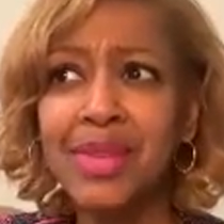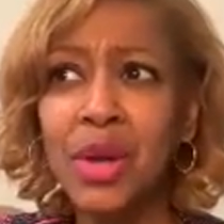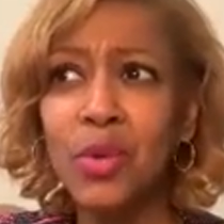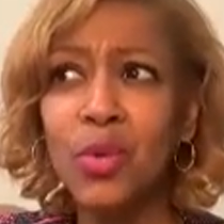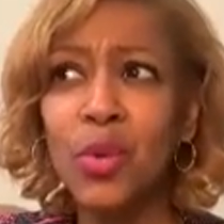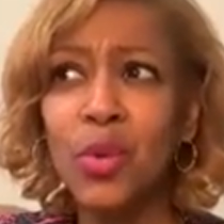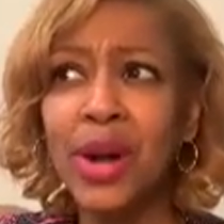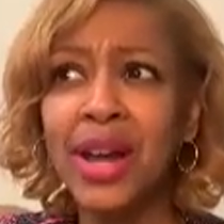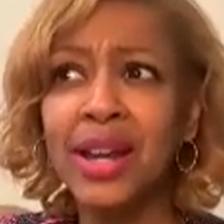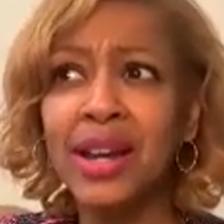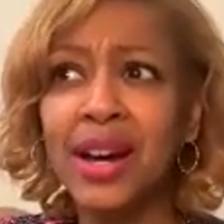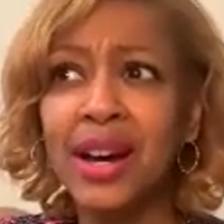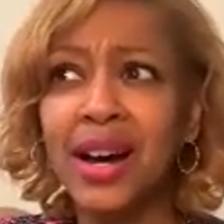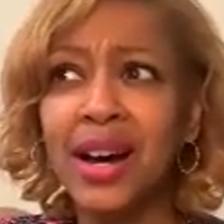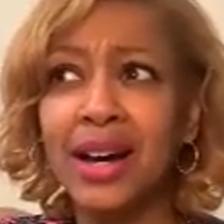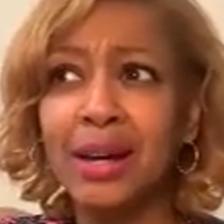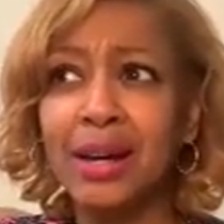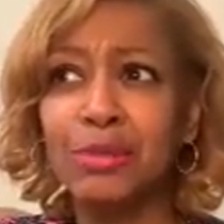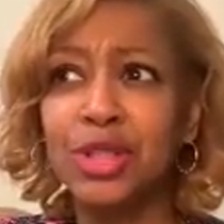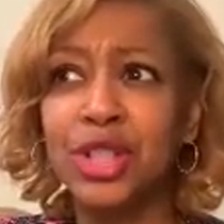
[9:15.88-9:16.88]

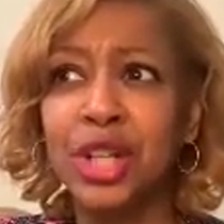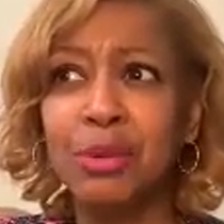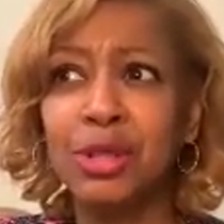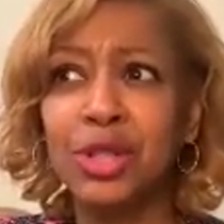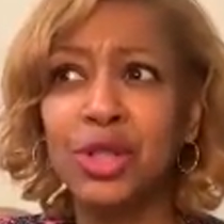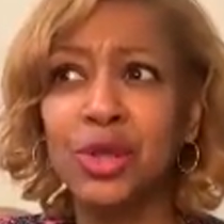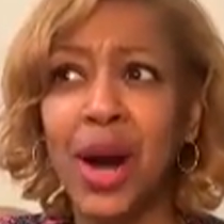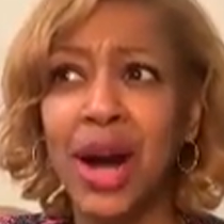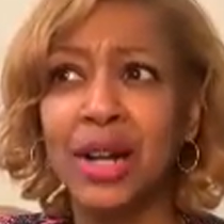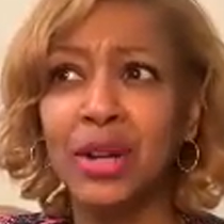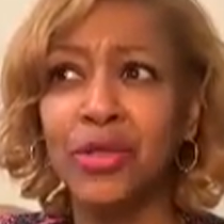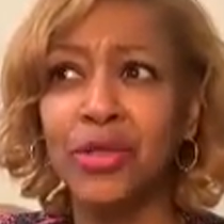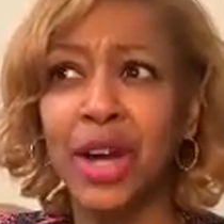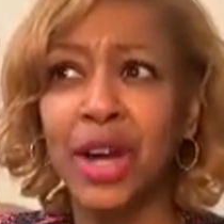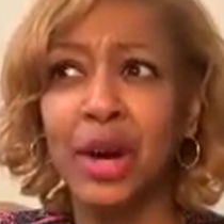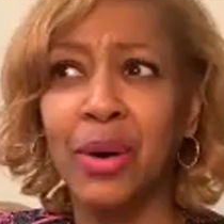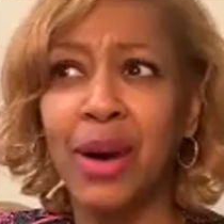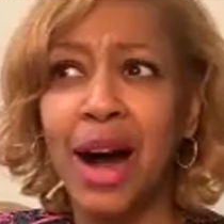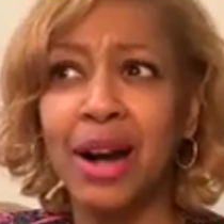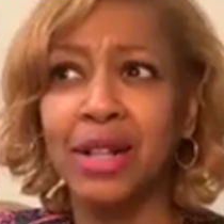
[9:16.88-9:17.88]
When she was trying to
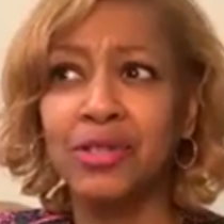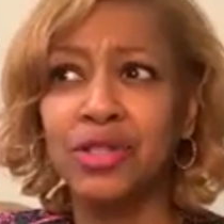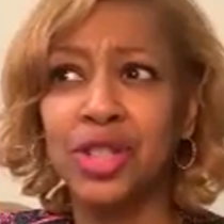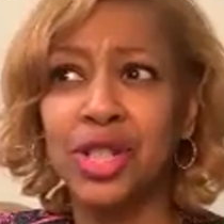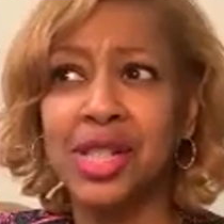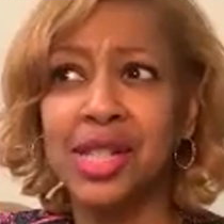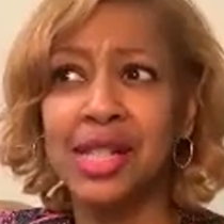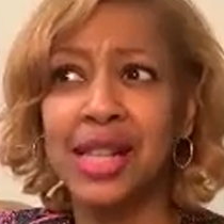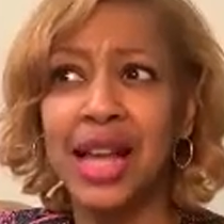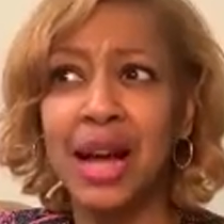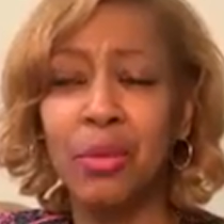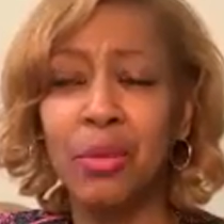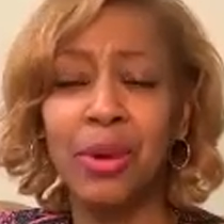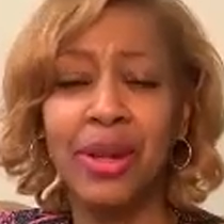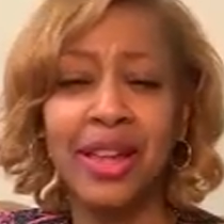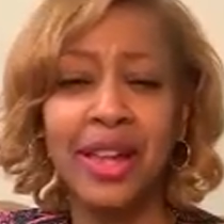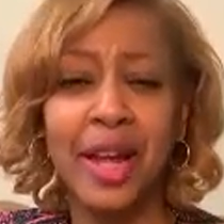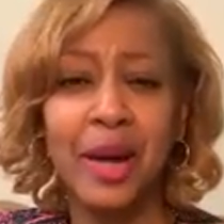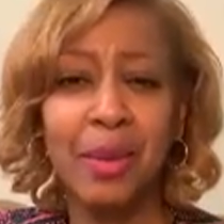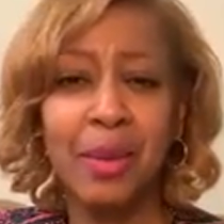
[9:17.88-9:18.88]
figure out if she slept
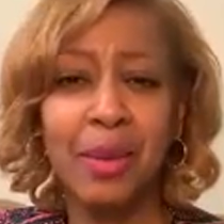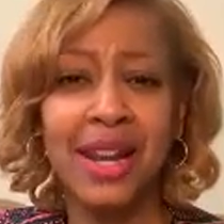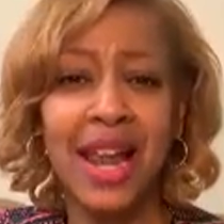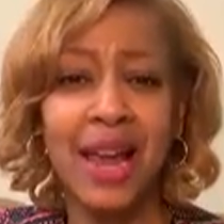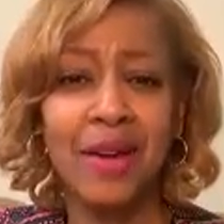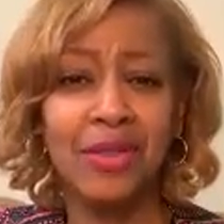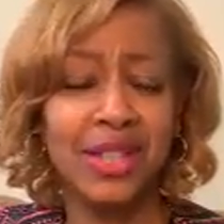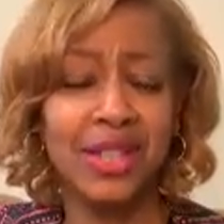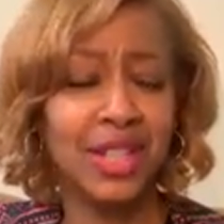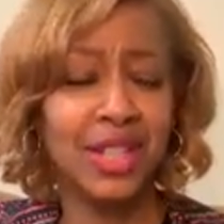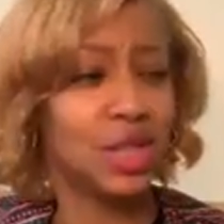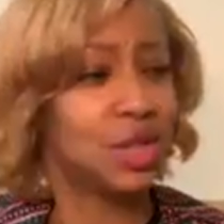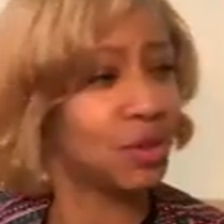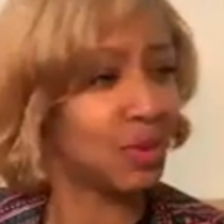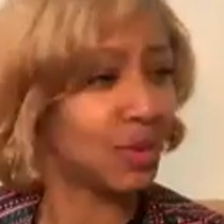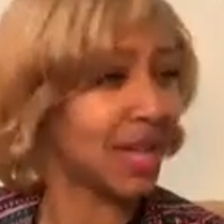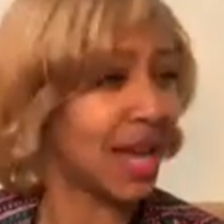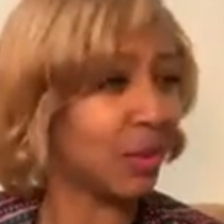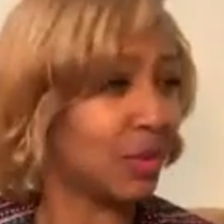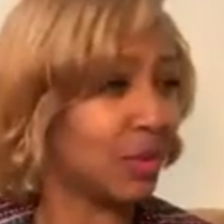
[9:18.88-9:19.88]
with him and then she
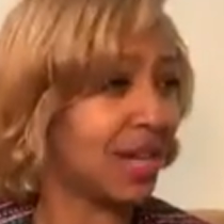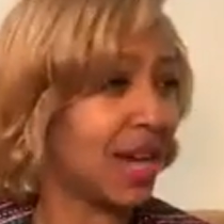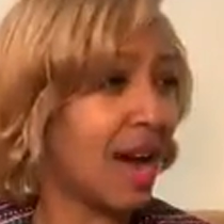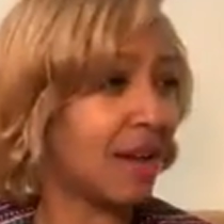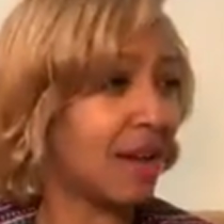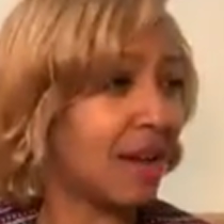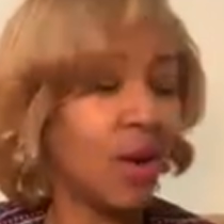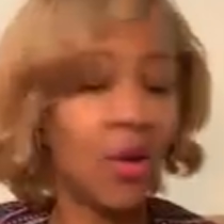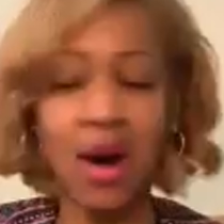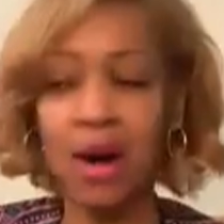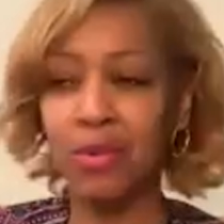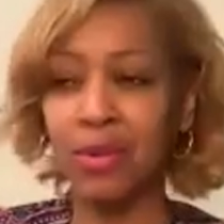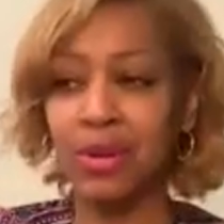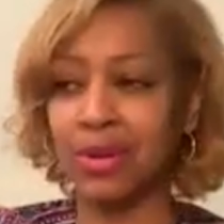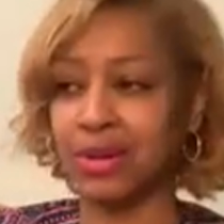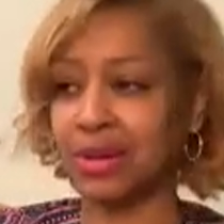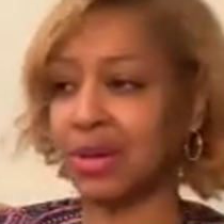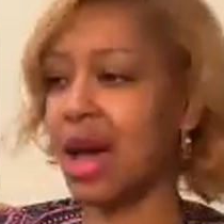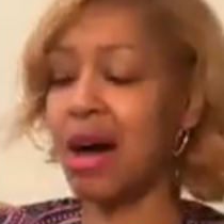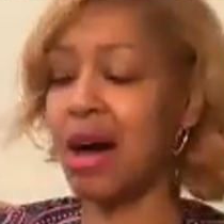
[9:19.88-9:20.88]
was like, well, y'all know
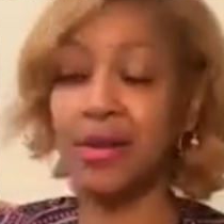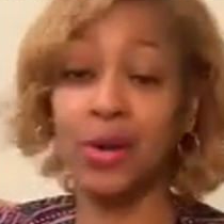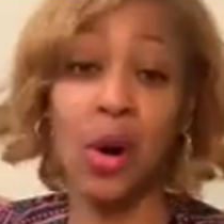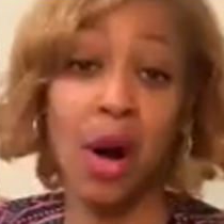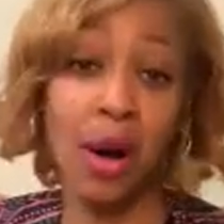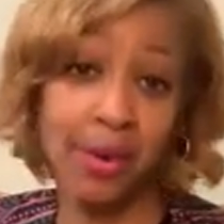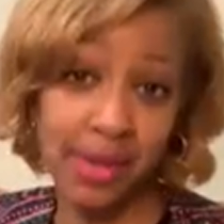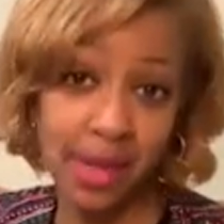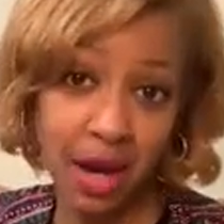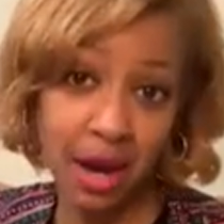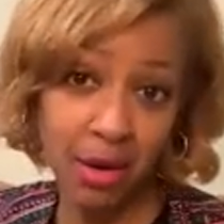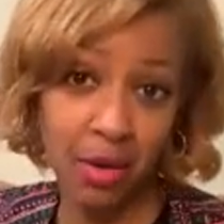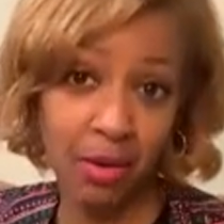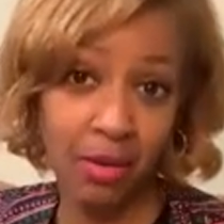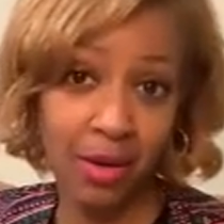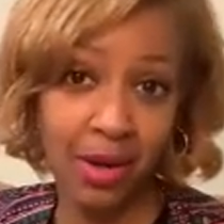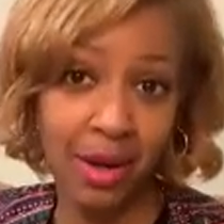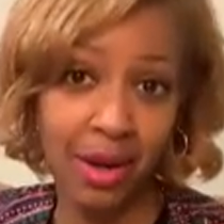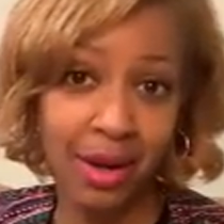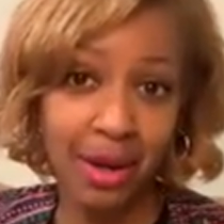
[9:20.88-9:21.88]
I was a hoe
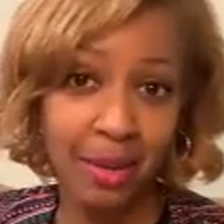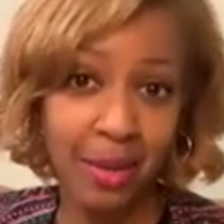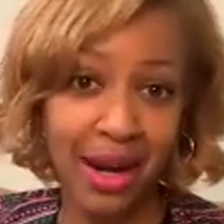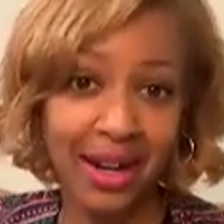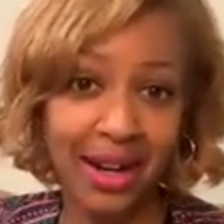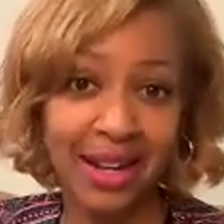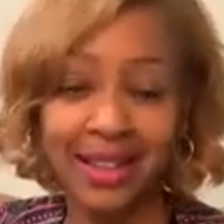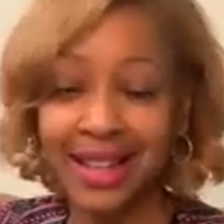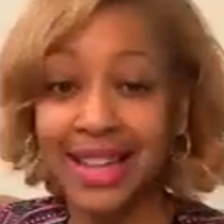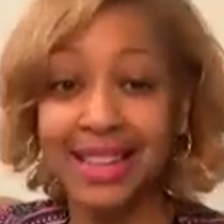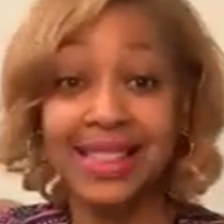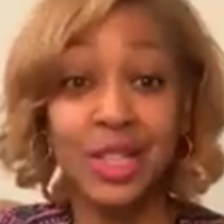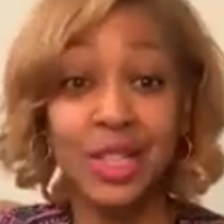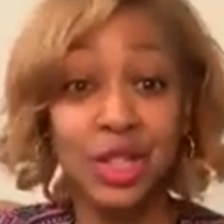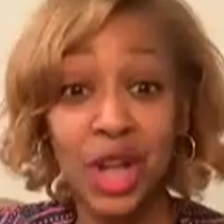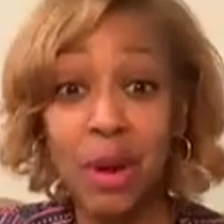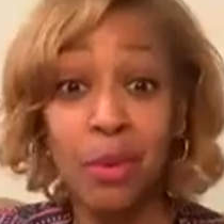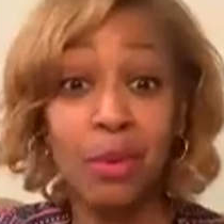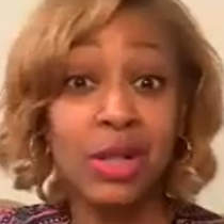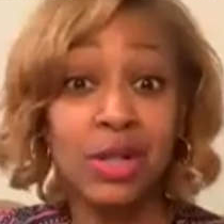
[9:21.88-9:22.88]
back in it. Like
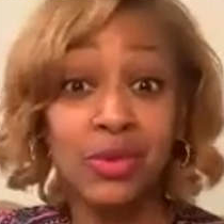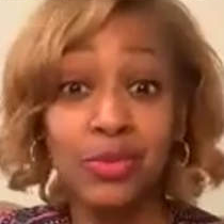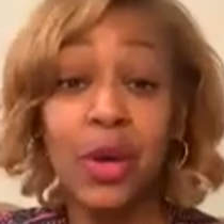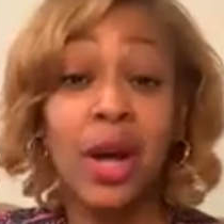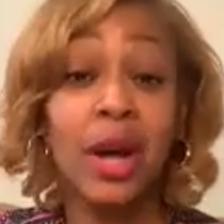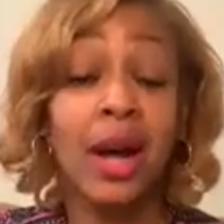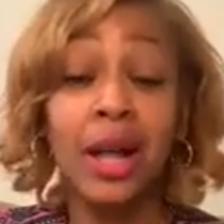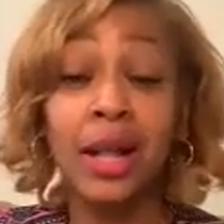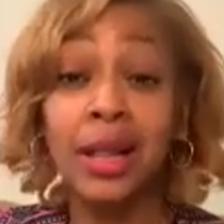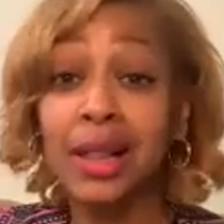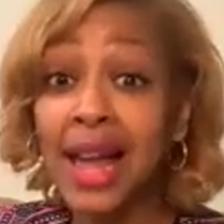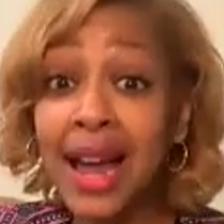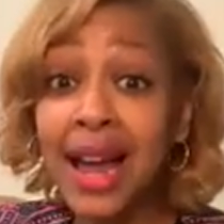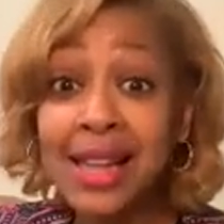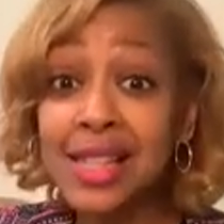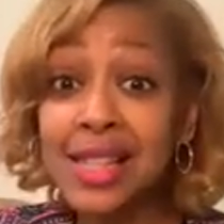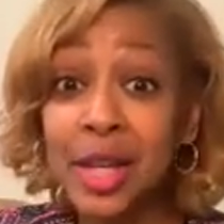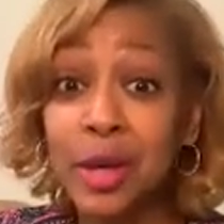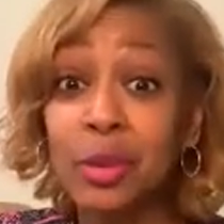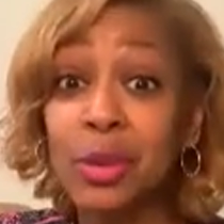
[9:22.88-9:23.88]

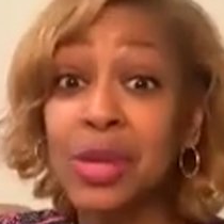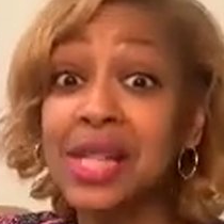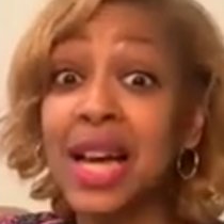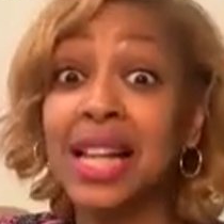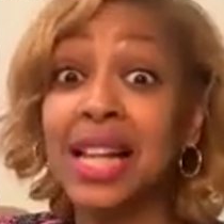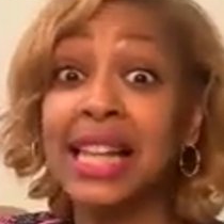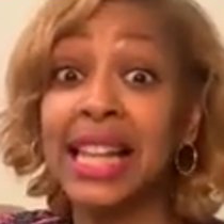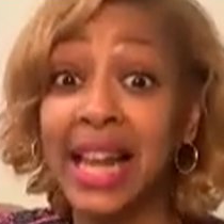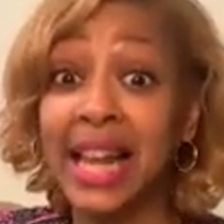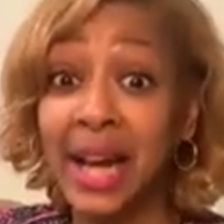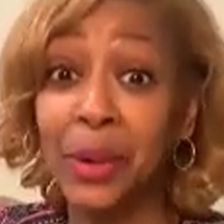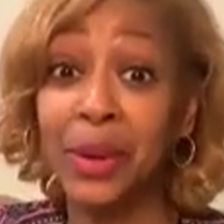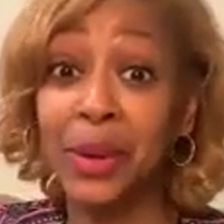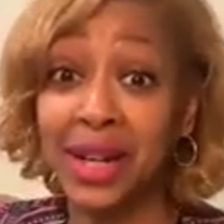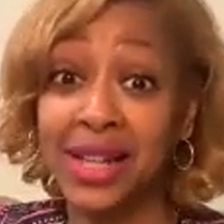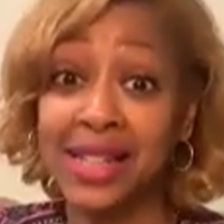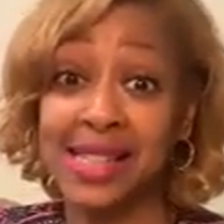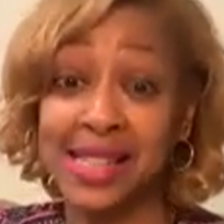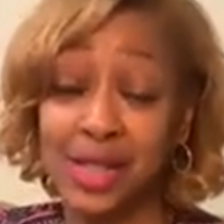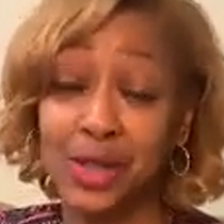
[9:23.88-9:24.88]
Leslie was hilarious.